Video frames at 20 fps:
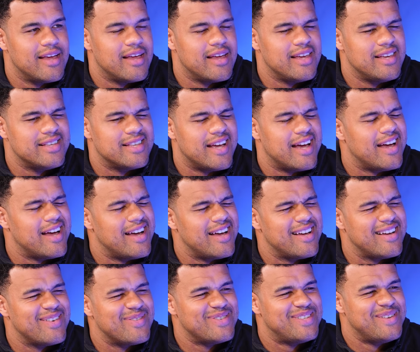He's like, huh?
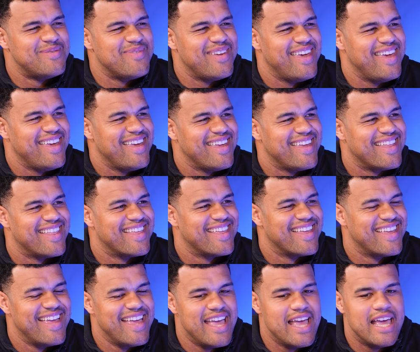What you mean?
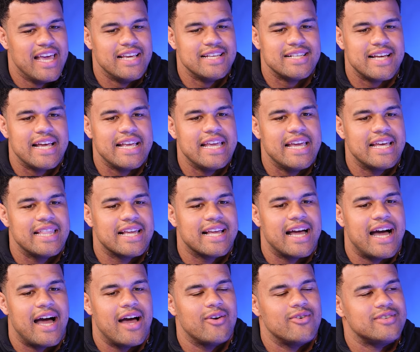He's like, yeah, the
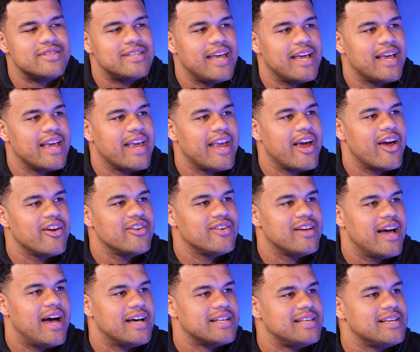guy who's taking care of you
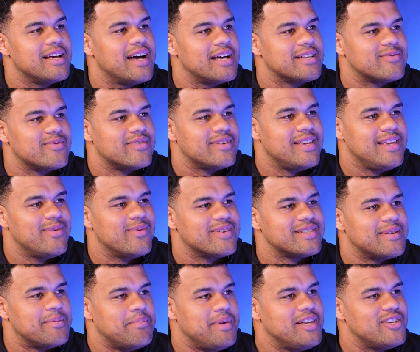guys, he wants
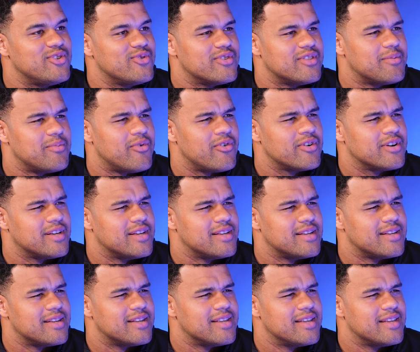to meet you in the morning.
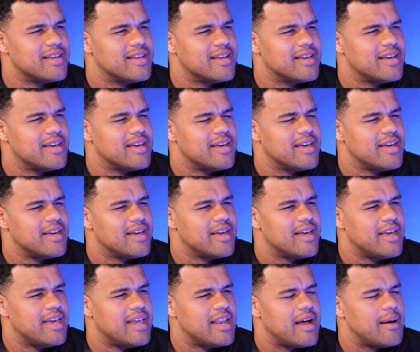
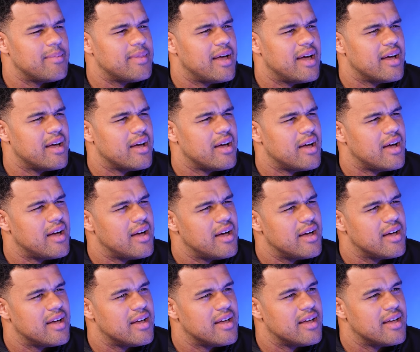And I'm like, huh?
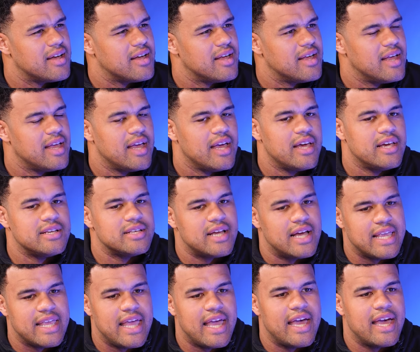He's
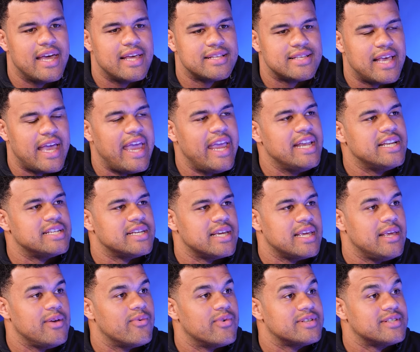like, yeah, it's an agent.
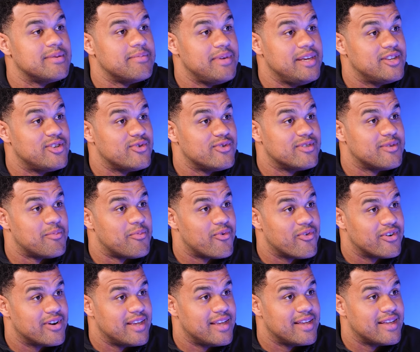He wants to meet you in the
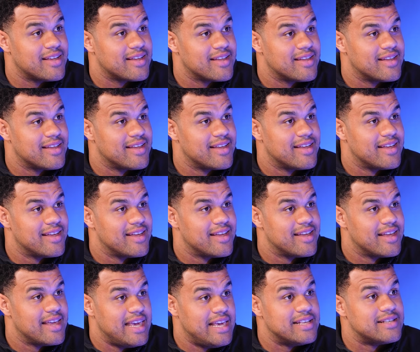morning.
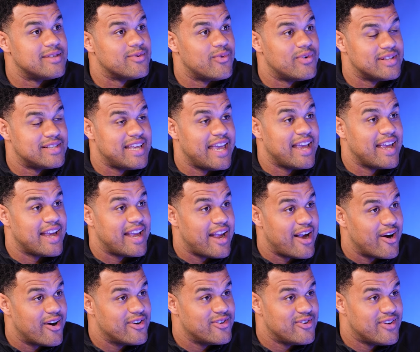He's the one taking
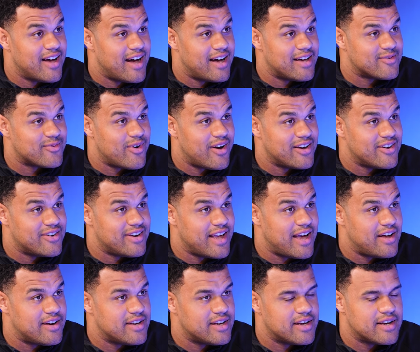care of you guys while you're
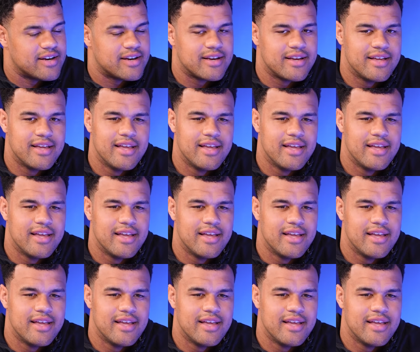down here.